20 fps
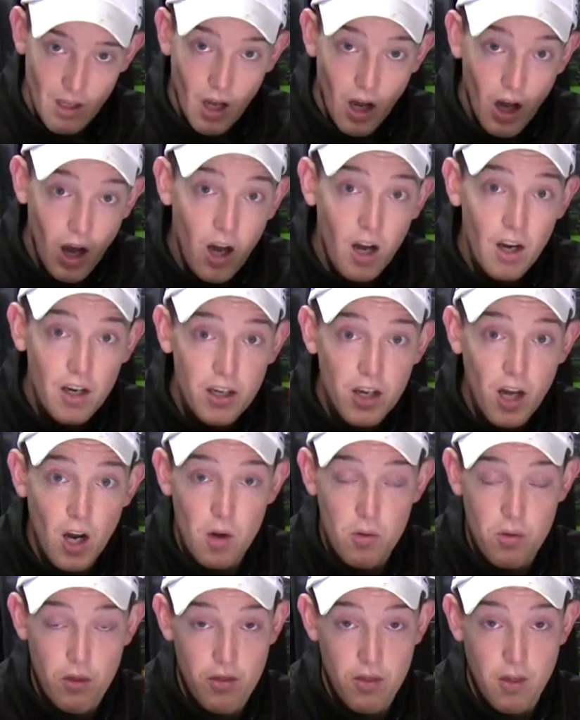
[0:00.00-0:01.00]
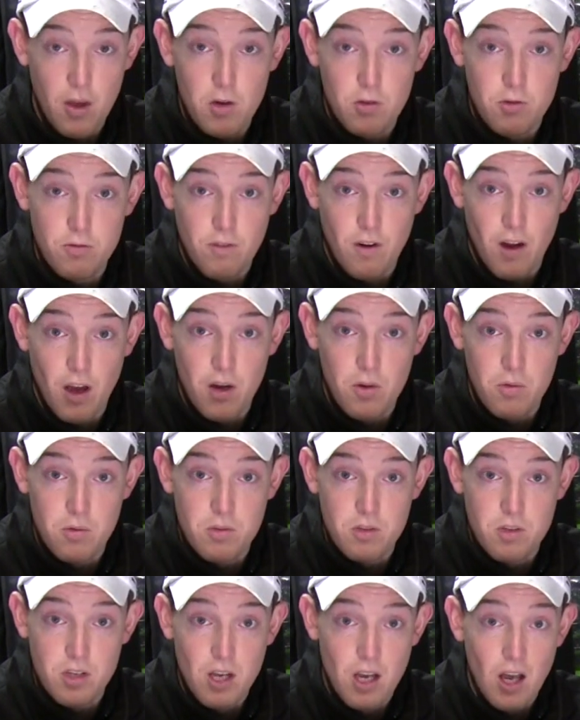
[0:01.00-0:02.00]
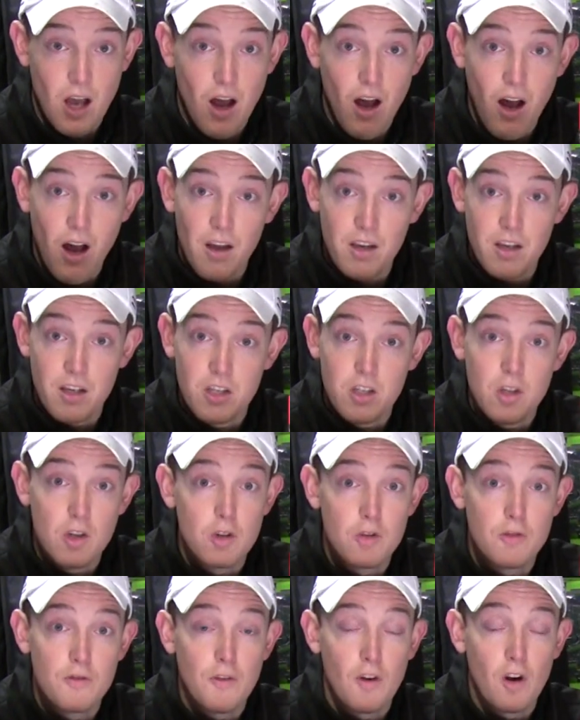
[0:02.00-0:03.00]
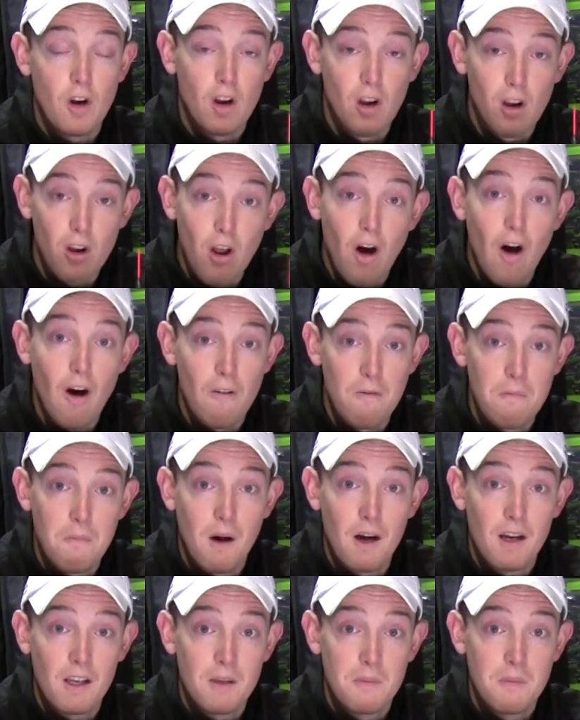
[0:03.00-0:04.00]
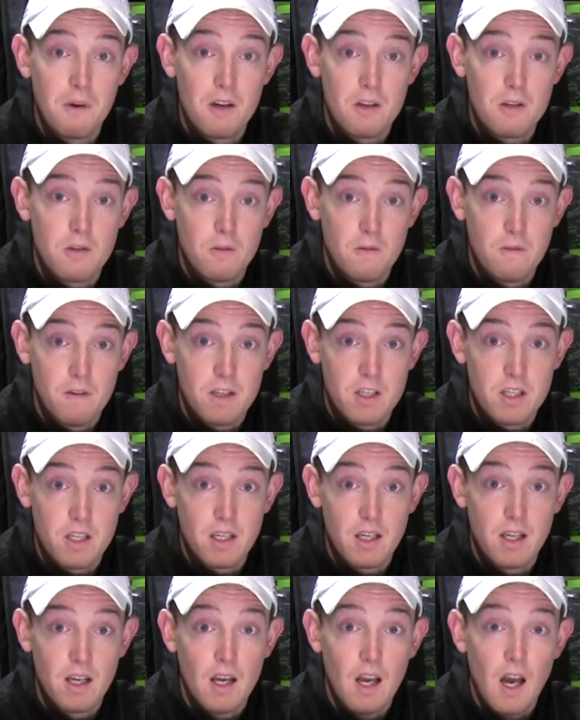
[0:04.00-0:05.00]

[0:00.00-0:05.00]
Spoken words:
I know that those floats I can use for a lot of my commercial fishing.